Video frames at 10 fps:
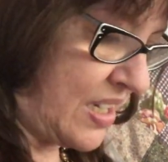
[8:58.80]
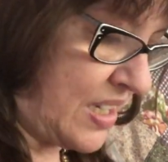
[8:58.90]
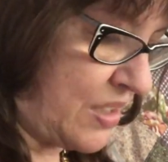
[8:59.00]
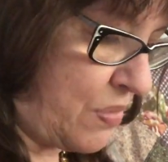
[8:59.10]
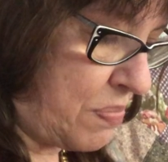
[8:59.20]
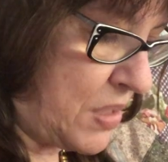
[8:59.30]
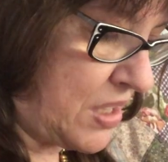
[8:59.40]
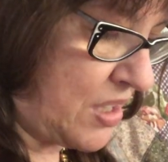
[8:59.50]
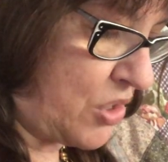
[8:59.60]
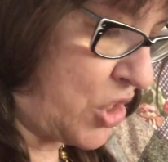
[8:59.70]
I don't
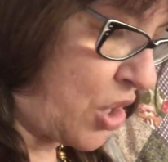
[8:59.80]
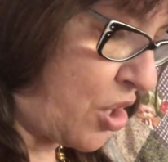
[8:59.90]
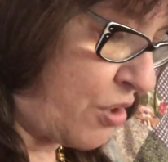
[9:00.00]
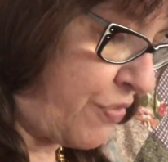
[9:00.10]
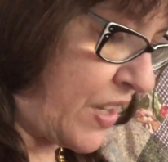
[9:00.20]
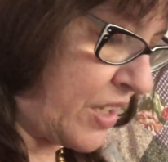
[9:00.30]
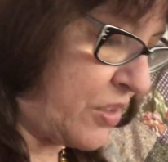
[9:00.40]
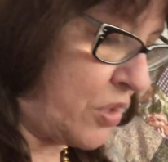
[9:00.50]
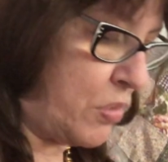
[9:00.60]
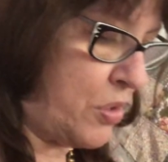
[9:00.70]
miss the jar
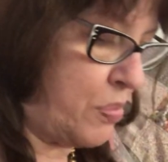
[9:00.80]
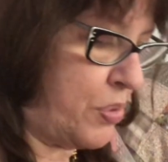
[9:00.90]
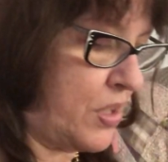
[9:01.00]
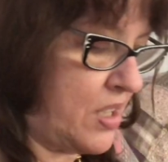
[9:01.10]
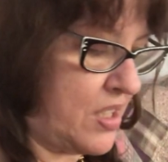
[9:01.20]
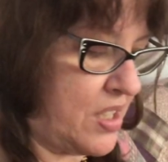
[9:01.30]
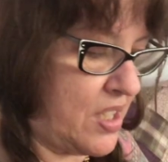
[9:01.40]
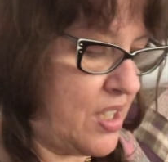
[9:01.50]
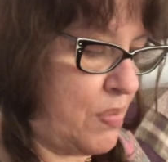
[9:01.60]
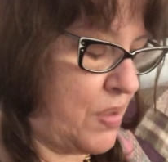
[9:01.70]
factory. I mean, they're pretty to
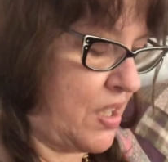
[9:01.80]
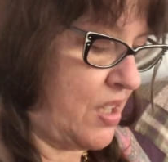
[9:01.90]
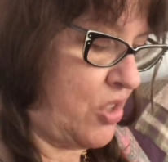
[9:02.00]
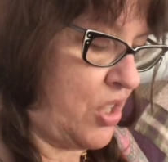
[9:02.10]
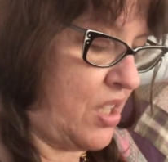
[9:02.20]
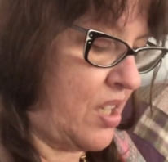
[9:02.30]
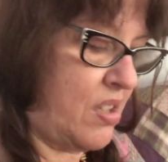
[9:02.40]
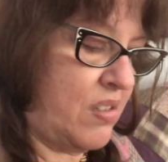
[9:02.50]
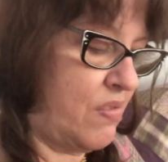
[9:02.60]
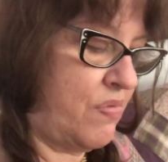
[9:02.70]
see, but to get shit out
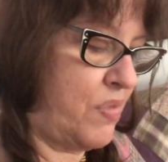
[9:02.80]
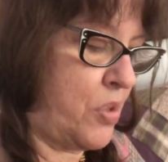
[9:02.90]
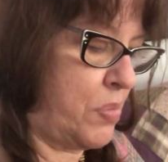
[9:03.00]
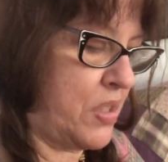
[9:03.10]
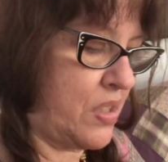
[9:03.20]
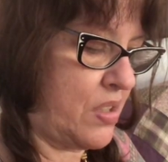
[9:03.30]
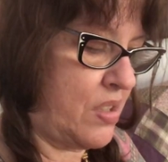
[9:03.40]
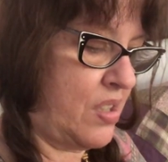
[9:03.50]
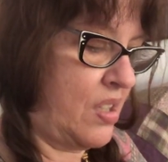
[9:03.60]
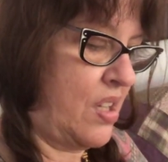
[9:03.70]
of, don't miss it.
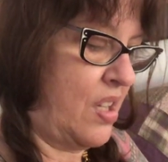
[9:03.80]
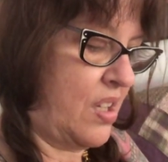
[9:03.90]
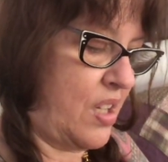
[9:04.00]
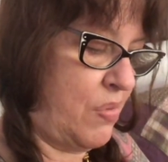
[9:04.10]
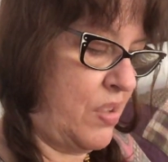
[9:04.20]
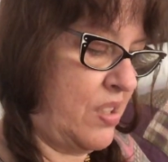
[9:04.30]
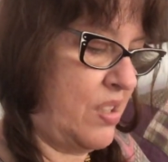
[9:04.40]
Okay, what is